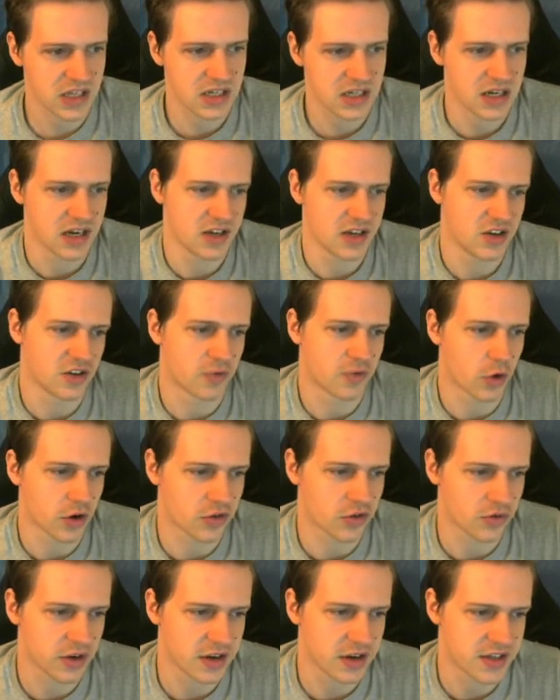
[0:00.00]
your
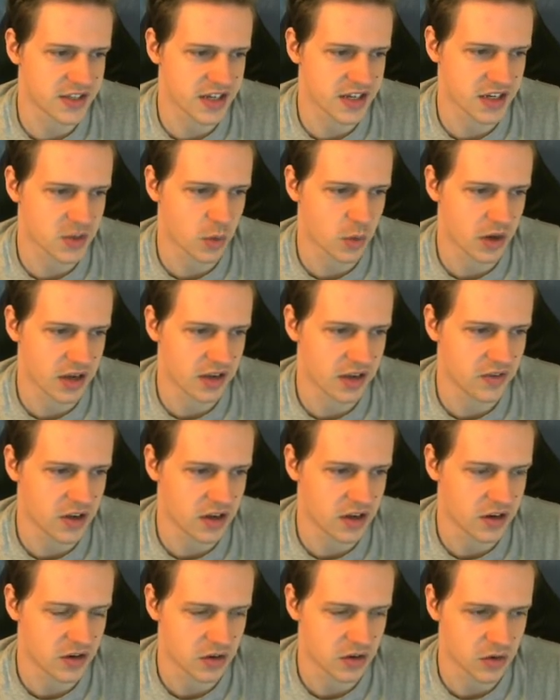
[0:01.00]
4-3, 6-1
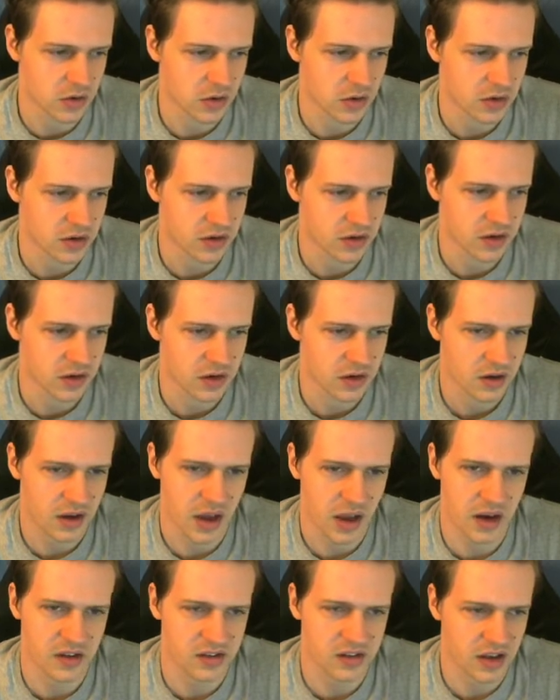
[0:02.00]
even
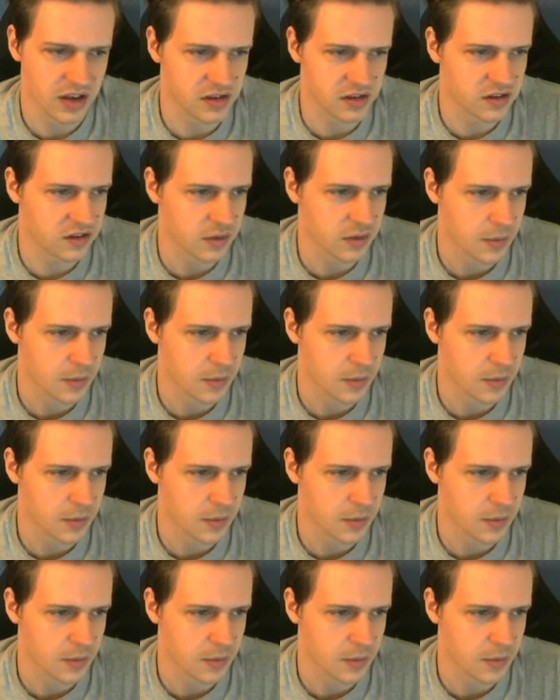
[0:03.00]
kind of sets.